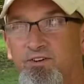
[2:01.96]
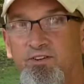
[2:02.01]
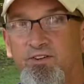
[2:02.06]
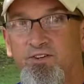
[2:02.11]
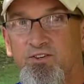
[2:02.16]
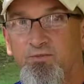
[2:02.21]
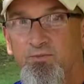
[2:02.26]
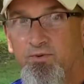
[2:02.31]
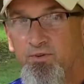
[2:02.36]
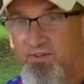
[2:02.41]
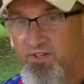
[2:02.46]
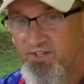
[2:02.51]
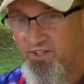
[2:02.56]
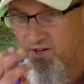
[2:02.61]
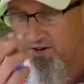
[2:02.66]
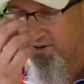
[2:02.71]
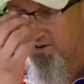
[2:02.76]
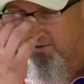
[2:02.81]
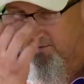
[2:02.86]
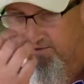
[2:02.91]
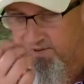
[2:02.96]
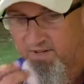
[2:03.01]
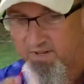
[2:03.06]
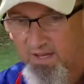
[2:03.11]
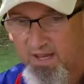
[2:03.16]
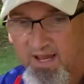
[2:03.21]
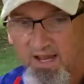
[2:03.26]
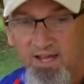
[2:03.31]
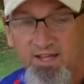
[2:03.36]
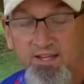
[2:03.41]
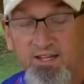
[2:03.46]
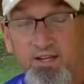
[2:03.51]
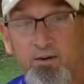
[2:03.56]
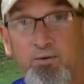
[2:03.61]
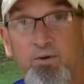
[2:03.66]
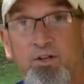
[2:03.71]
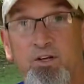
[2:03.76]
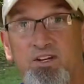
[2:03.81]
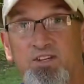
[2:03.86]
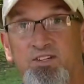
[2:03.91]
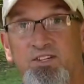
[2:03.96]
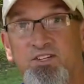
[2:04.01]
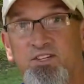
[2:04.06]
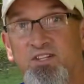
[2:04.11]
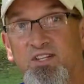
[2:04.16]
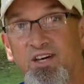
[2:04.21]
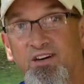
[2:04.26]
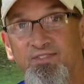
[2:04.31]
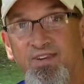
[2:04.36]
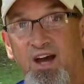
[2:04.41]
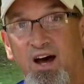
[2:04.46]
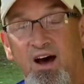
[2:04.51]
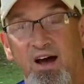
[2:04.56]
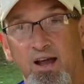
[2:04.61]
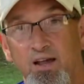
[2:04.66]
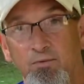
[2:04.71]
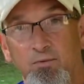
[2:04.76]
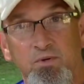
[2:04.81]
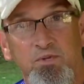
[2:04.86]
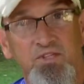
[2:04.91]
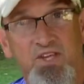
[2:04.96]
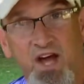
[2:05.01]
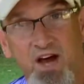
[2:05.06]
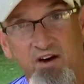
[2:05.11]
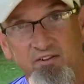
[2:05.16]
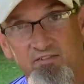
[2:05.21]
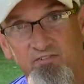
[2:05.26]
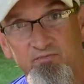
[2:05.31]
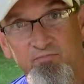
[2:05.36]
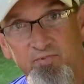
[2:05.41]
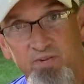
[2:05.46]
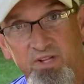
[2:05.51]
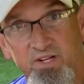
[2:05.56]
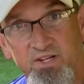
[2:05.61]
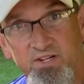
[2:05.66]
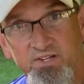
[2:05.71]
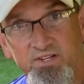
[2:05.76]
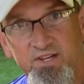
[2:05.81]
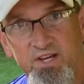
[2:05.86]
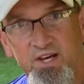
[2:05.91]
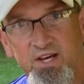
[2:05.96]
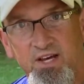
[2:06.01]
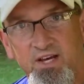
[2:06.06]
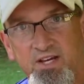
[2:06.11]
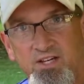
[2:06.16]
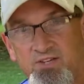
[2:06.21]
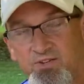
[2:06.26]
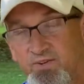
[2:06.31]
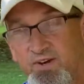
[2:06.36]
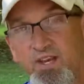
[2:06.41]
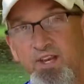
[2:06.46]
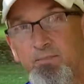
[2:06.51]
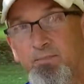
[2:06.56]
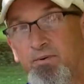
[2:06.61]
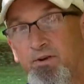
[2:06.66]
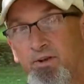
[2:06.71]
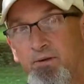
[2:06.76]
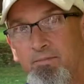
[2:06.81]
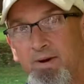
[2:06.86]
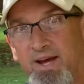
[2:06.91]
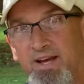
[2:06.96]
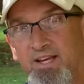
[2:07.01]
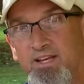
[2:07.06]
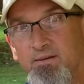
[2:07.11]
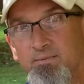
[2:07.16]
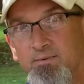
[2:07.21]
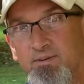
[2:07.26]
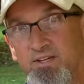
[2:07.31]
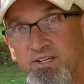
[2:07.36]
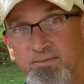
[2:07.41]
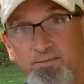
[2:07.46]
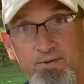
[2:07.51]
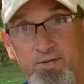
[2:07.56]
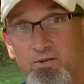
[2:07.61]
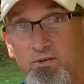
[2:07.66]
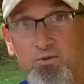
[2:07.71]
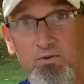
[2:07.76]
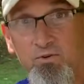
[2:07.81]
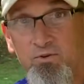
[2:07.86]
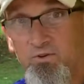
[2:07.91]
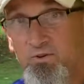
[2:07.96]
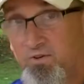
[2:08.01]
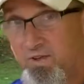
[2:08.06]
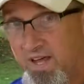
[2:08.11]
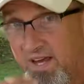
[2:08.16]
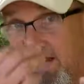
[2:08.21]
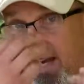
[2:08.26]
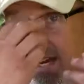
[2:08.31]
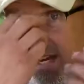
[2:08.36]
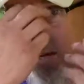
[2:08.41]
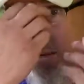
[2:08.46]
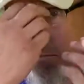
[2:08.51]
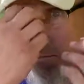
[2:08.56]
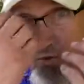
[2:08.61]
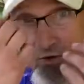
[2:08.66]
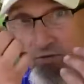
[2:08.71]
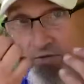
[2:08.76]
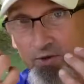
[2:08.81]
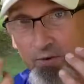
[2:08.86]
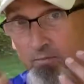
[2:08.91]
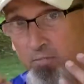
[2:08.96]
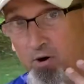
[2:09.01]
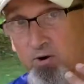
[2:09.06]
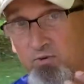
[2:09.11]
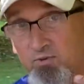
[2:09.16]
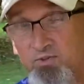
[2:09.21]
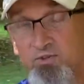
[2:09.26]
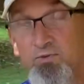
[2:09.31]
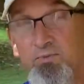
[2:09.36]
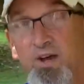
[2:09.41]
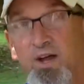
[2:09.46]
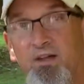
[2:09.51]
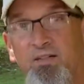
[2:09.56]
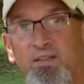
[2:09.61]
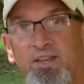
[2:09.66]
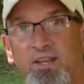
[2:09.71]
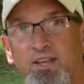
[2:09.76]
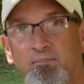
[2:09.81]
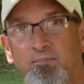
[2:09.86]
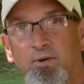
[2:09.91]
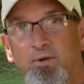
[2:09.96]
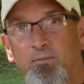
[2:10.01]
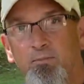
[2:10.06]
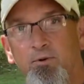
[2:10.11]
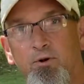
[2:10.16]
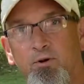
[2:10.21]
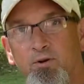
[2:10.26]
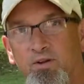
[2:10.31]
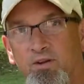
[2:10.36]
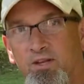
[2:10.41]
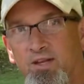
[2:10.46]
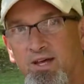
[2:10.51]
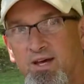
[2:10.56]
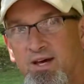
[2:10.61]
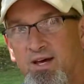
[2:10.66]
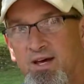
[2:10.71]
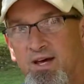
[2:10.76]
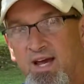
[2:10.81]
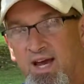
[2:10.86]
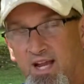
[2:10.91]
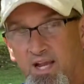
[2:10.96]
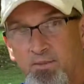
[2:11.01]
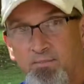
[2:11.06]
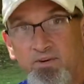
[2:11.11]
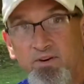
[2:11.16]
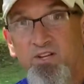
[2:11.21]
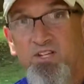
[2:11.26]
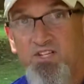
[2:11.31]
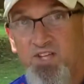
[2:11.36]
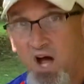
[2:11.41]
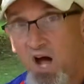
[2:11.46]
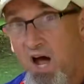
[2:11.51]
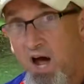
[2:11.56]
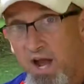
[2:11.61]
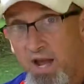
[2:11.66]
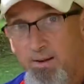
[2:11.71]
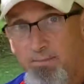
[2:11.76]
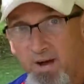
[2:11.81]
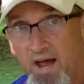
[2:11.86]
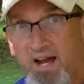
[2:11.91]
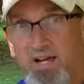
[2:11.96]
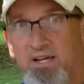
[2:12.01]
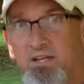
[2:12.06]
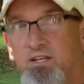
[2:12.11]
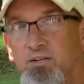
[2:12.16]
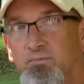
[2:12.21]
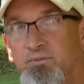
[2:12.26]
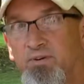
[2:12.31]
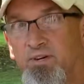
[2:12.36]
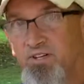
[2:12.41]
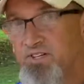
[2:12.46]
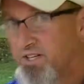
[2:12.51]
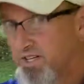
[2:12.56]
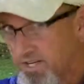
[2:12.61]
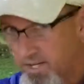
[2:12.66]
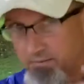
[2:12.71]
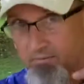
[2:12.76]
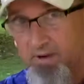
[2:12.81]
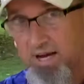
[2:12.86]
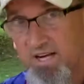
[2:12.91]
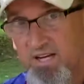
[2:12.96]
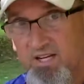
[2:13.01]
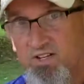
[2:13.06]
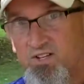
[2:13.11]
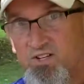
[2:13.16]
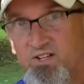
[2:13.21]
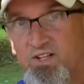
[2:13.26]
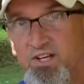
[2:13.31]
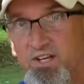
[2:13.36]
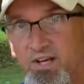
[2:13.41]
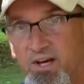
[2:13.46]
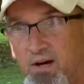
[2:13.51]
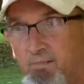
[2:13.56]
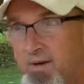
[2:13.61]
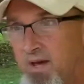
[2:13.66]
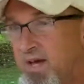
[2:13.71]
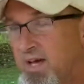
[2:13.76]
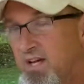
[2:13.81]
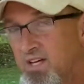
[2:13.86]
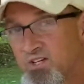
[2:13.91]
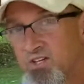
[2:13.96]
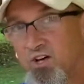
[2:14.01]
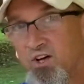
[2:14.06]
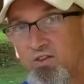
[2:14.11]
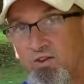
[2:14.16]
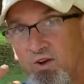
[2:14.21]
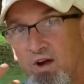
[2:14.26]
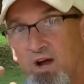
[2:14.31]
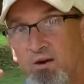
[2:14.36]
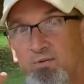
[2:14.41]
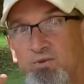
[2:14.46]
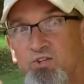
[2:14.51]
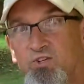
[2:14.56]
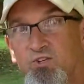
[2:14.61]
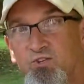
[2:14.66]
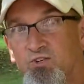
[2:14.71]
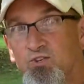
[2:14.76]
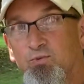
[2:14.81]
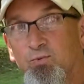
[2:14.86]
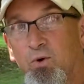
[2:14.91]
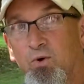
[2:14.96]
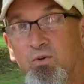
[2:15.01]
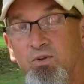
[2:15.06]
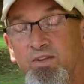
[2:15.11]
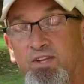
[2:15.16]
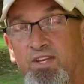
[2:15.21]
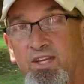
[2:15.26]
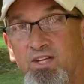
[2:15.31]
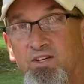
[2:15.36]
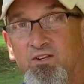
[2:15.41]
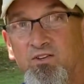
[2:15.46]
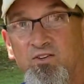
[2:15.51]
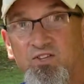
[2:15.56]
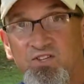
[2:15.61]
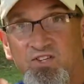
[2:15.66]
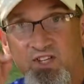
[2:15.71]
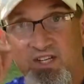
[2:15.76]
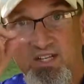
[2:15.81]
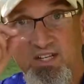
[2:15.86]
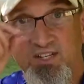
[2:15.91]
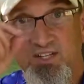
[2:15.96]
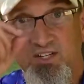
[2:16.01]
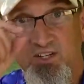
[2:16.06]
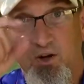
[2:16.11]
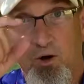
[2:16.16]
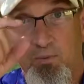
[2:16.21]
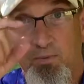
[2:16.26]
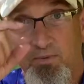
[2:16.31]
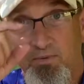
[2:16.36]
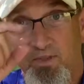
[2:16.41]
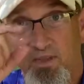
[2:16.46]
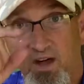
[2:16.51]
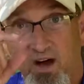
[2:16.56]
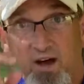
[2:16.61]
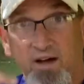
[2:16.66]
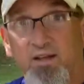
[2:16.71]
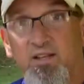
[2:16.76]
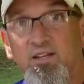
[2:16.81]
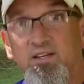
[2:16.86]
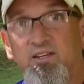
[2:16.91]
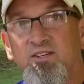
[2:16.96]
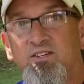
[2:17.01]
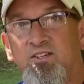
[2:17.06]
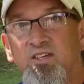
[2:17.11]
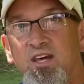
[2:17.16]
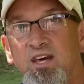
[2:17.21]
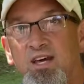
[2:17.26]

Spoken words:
this wound. He started to feel it. Then he realized his left eye was out of place, so he had to put it back into place. But in order to do that, he had to move the bones around that had been broken, and he put his eye back into place and then bandaged it up. His other eye was so swollen that he couldn't see unless he opened the eyelids.